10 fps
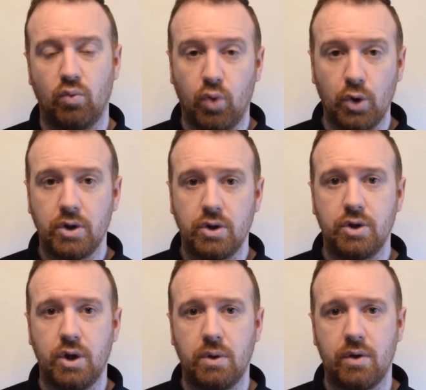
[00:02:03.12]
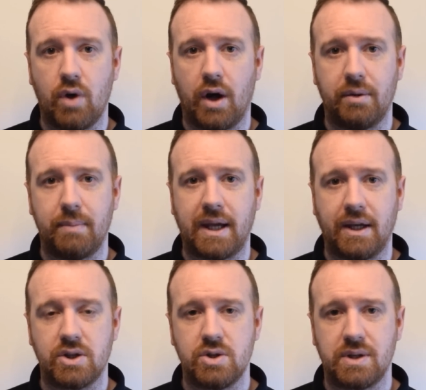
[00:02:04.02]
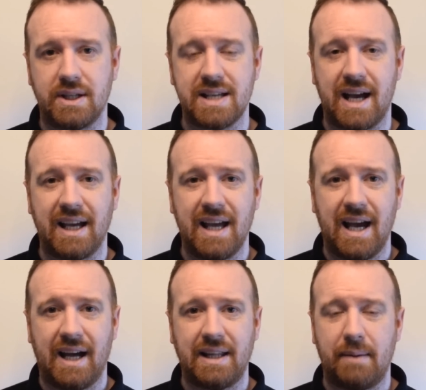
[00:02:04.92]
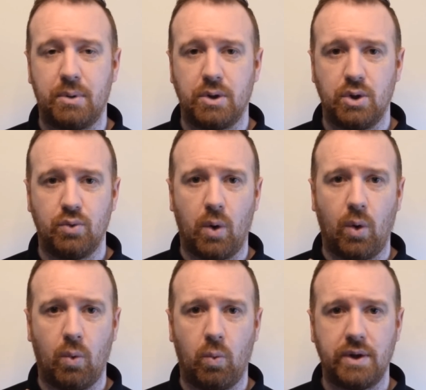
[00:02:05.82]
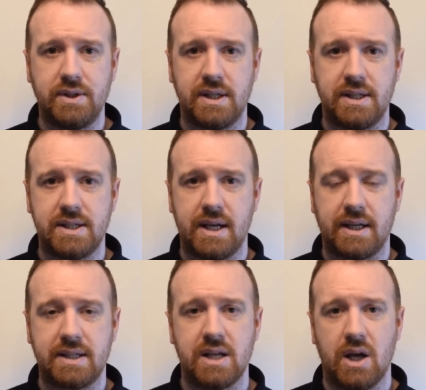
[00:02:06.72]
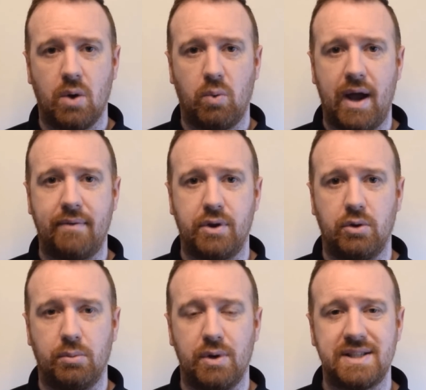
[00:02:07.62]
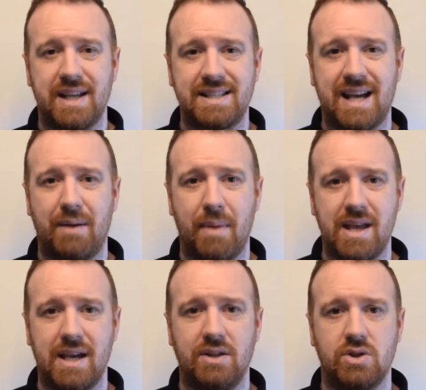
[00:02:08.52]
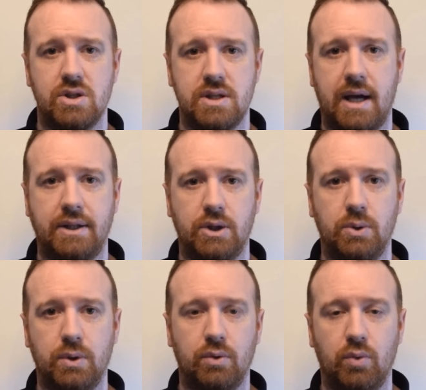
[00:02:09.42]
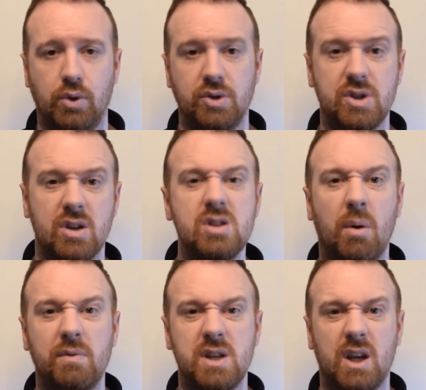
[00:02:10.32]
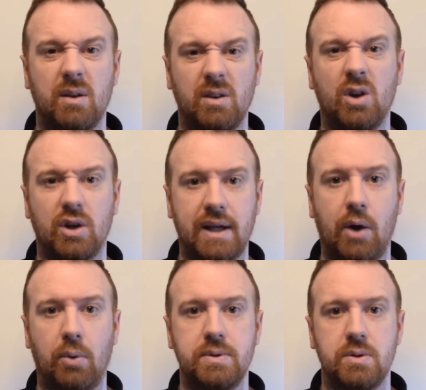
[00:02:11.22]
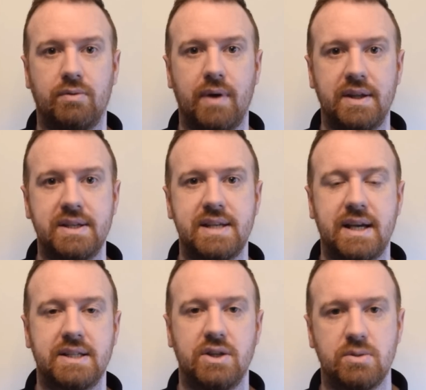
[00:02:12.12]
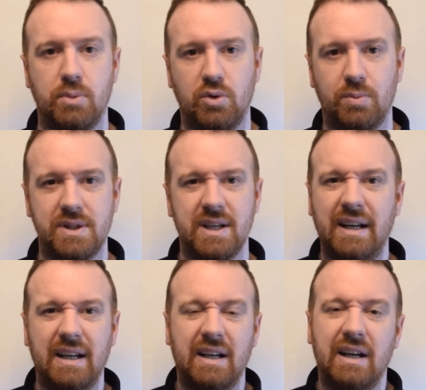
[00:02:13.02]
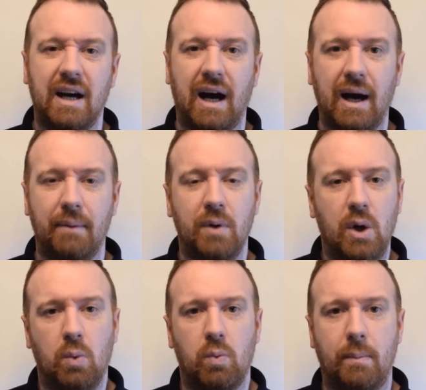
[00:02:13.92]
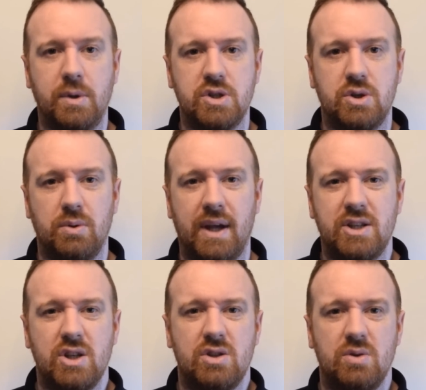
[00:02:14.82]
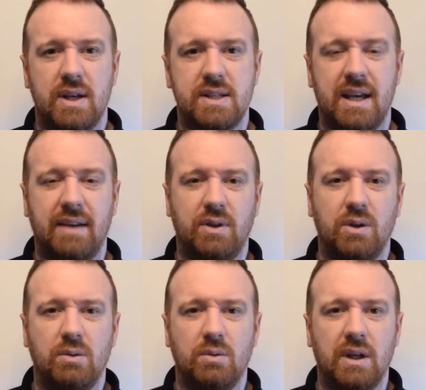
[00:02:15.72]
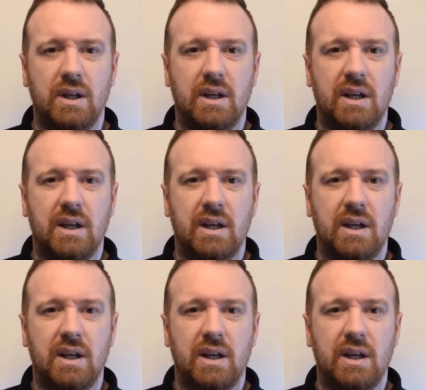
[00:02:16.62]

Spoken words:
run your unit rather than making a shooting attack. At that point you roll 1d6, whatever the number is, that's how many inches that unit runs. So obviously you could get up to a further 6-inch movement. When would you do this? You'd do this if you,